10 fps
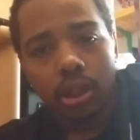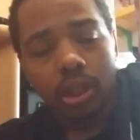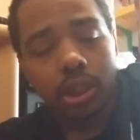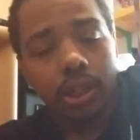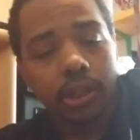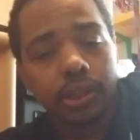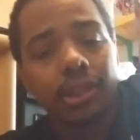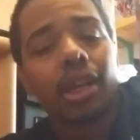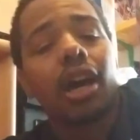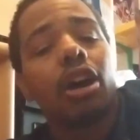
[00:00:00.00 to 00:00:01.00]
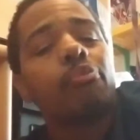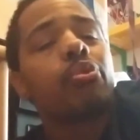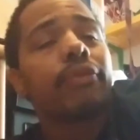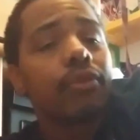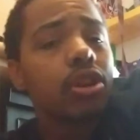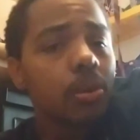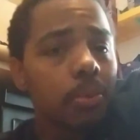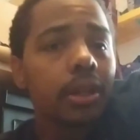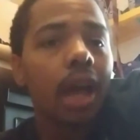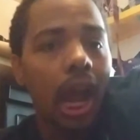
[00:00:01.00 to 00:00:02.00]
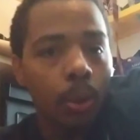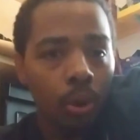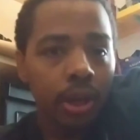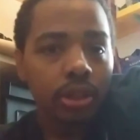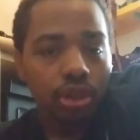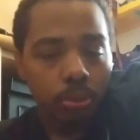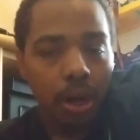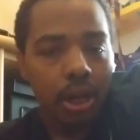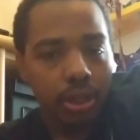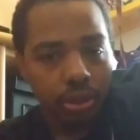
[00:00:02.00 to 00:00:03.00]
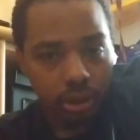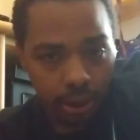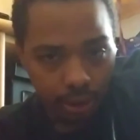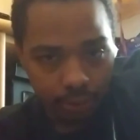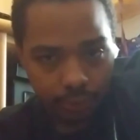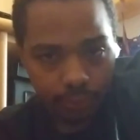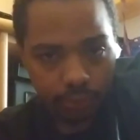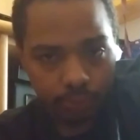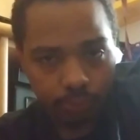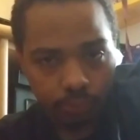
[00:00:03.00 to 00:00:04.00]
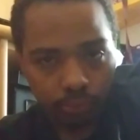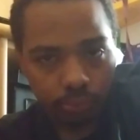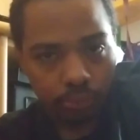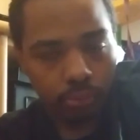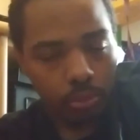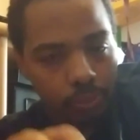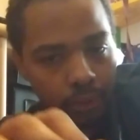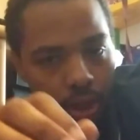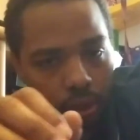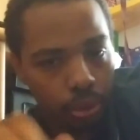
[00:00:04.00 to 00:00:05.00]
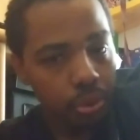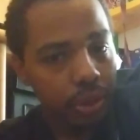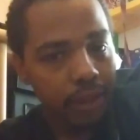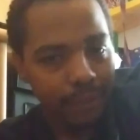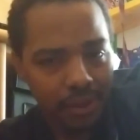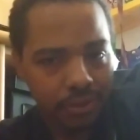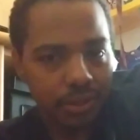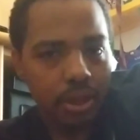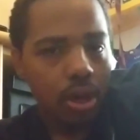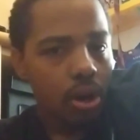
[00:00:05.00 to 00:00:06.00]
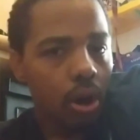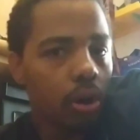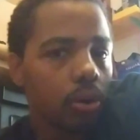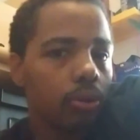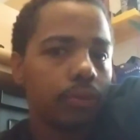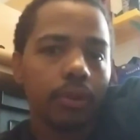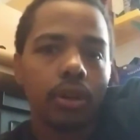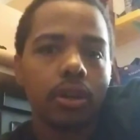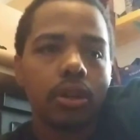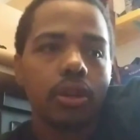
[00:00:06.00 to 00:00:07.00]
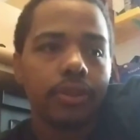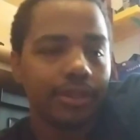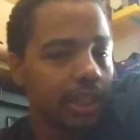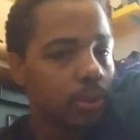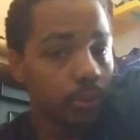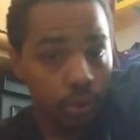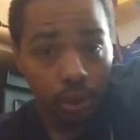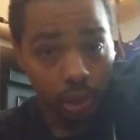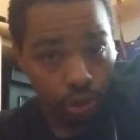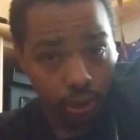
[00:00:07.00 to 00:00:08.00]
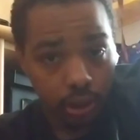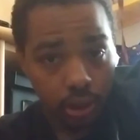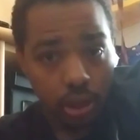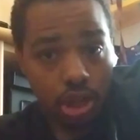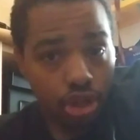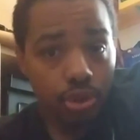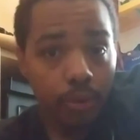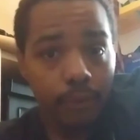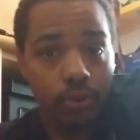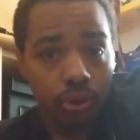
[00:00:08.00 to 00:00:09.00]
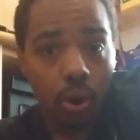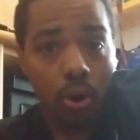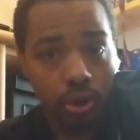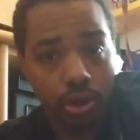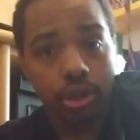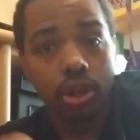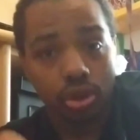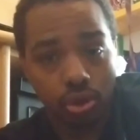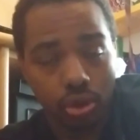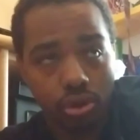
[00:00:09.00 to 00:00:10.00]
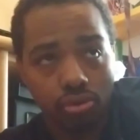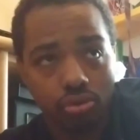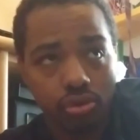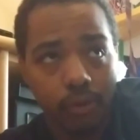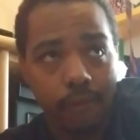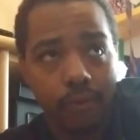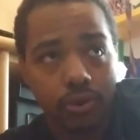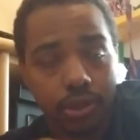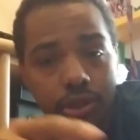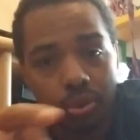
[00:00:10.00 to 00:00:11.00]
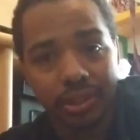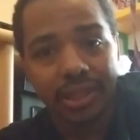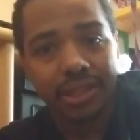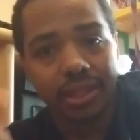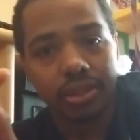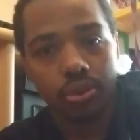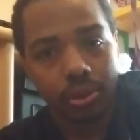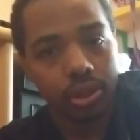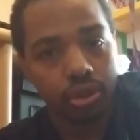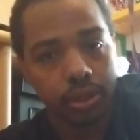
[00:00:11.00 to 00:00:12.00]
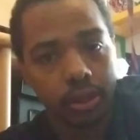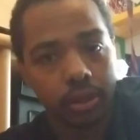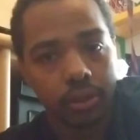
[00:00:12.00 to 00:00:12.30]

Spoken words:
Because, preferably, I want Chewbacca to live through the events of the sequel trilogy, through the First Order versus Resistance trilogy.